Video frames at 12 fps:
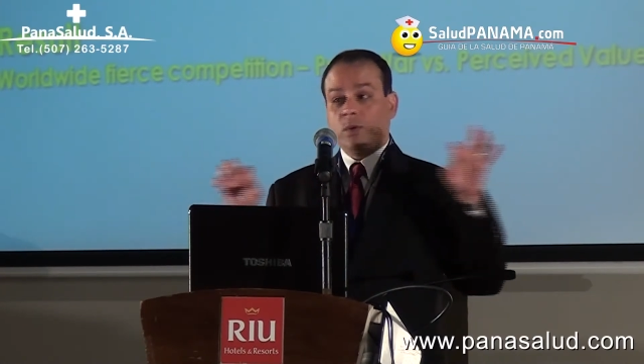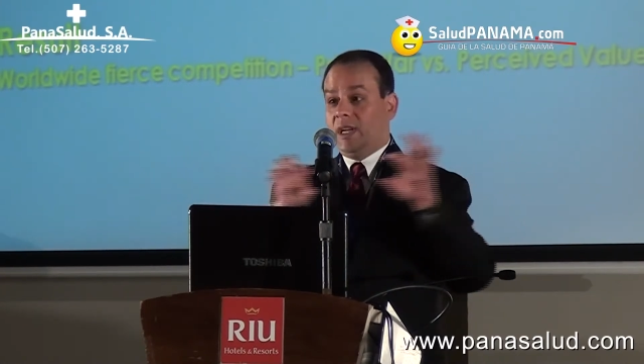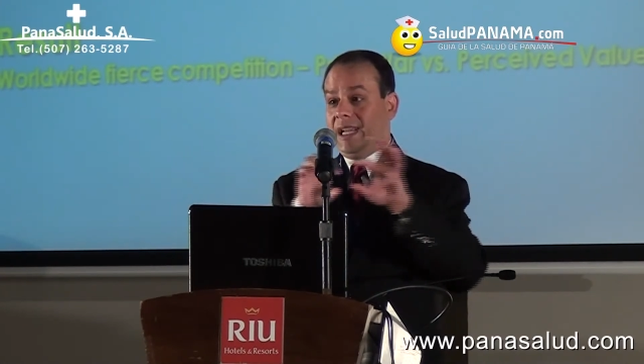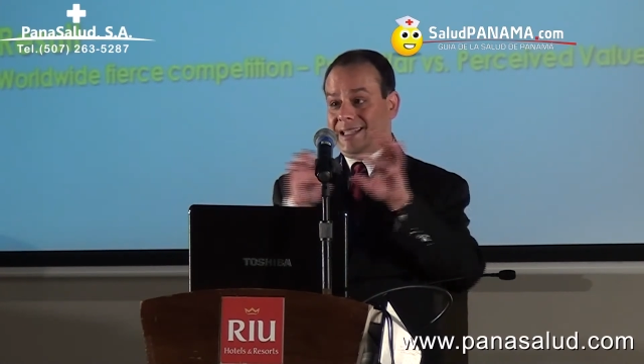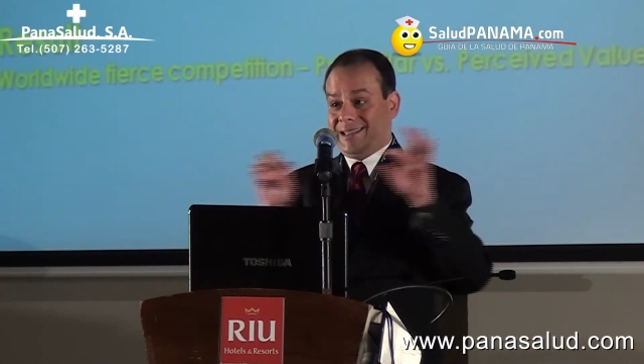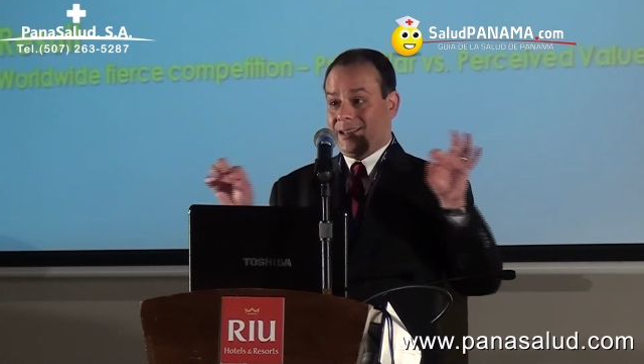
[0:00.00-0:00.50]

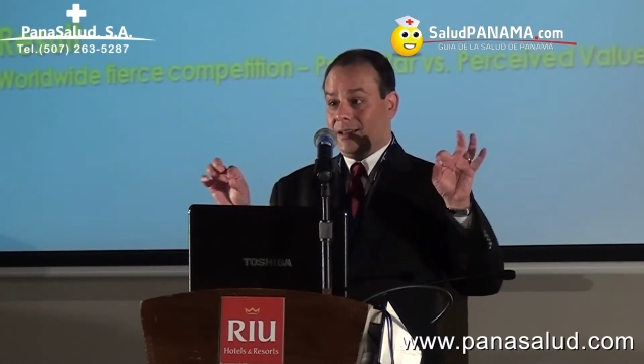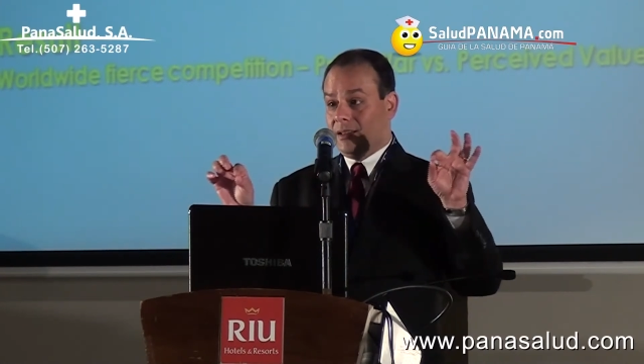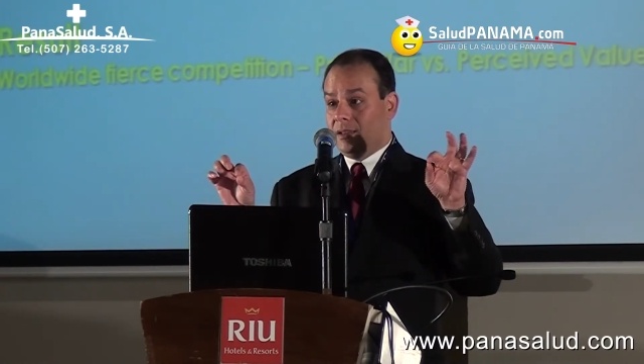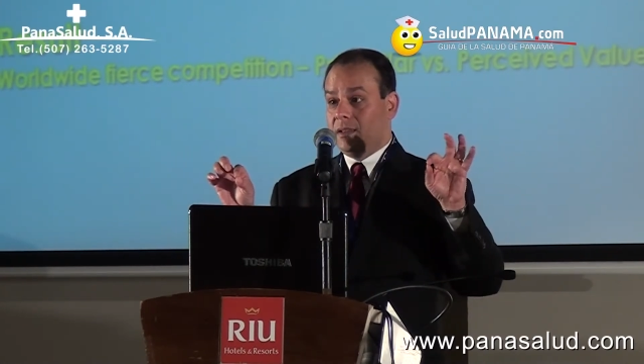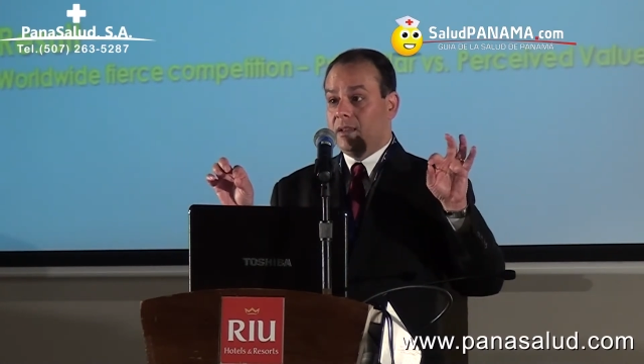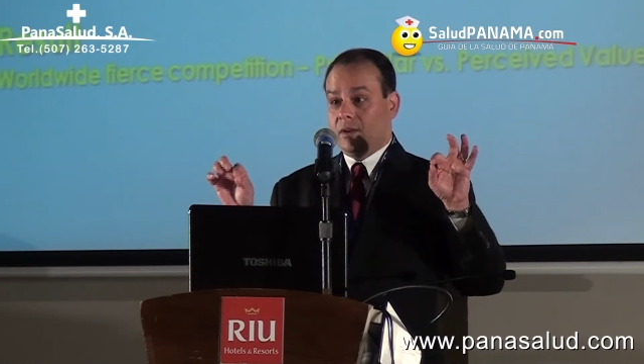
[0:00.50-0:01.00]
little,
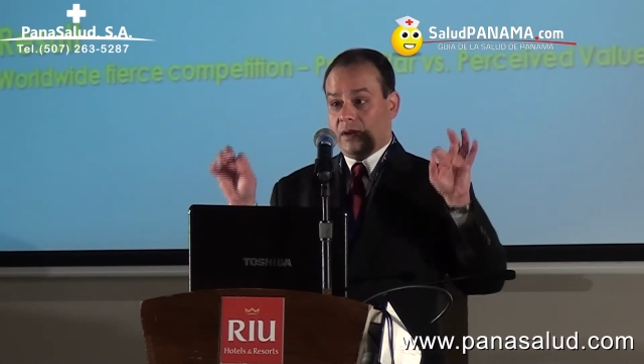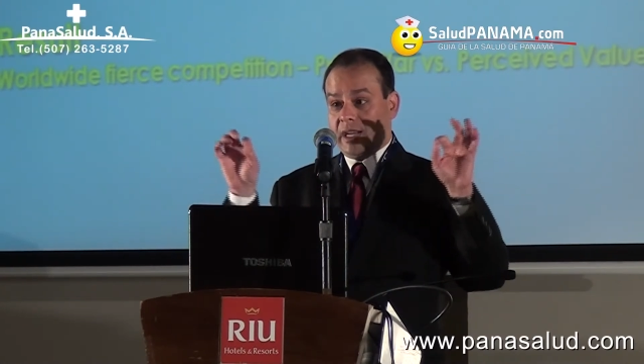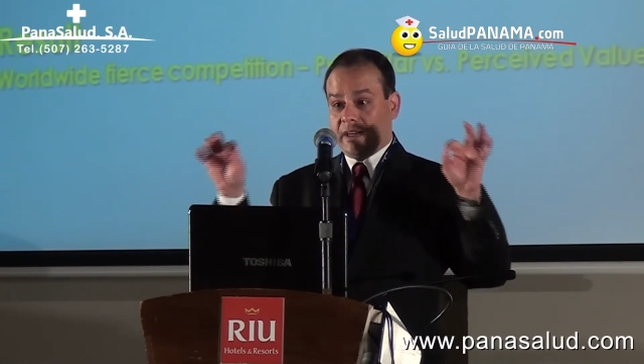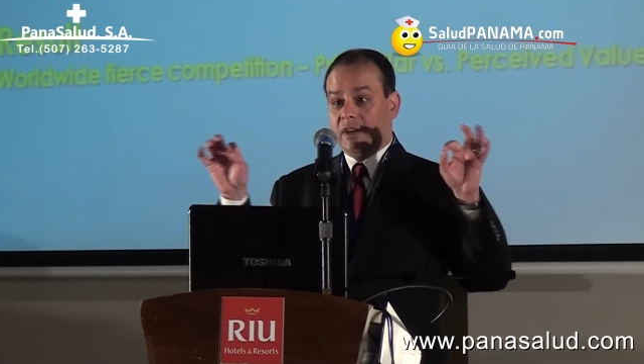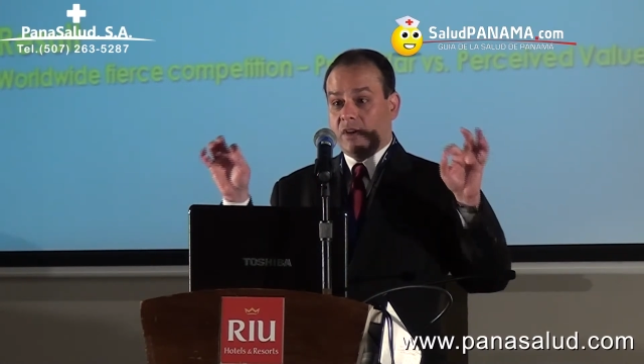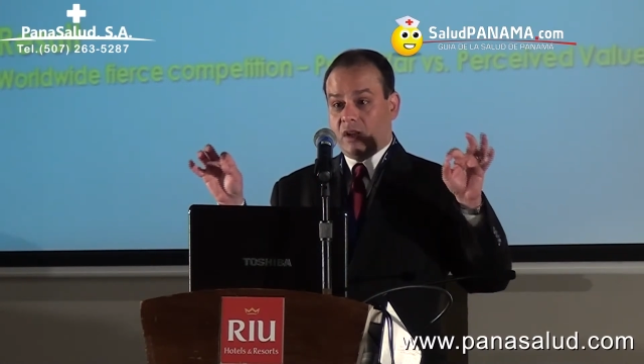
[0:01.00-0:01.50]

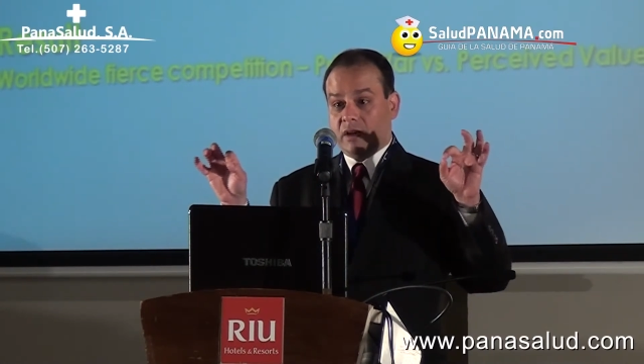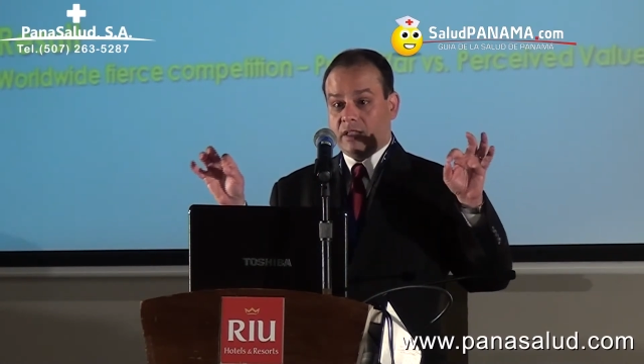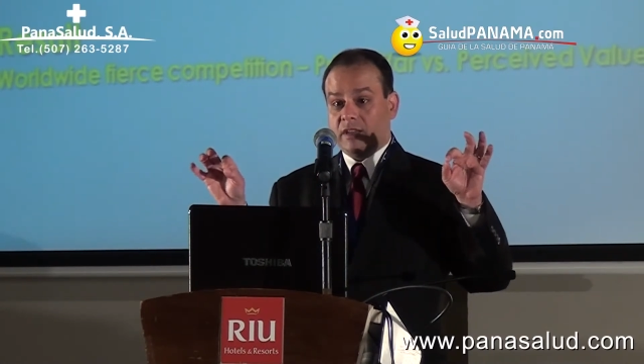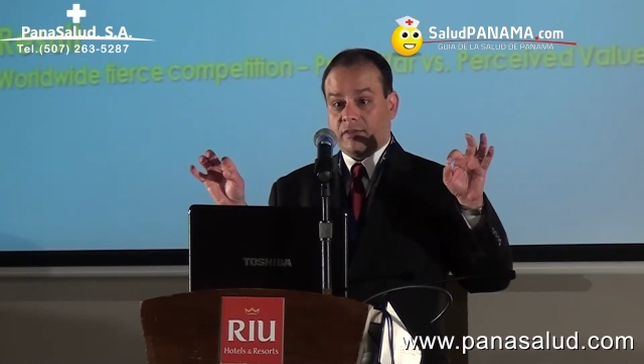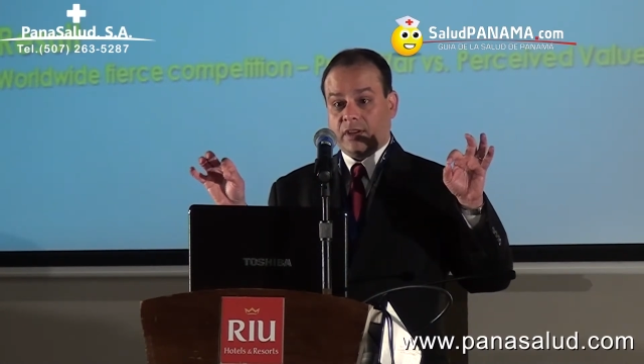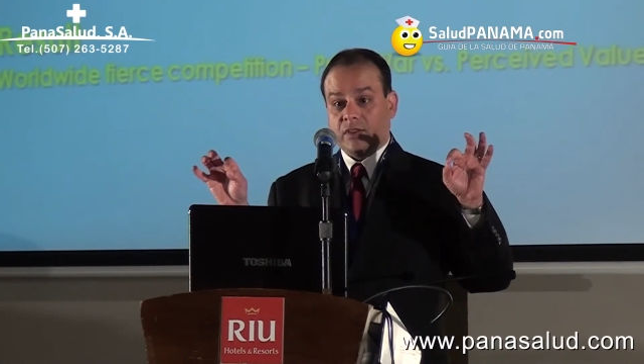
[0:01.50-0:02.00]

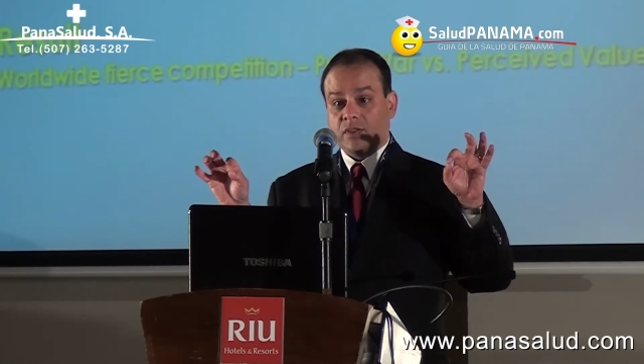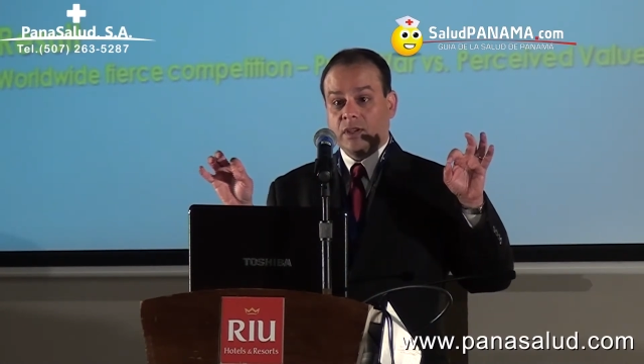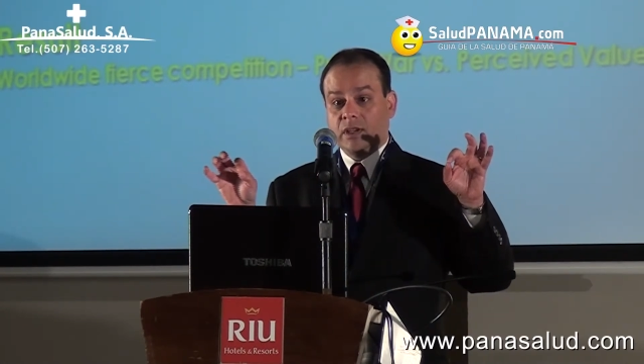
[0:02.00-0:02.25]
$100 difference,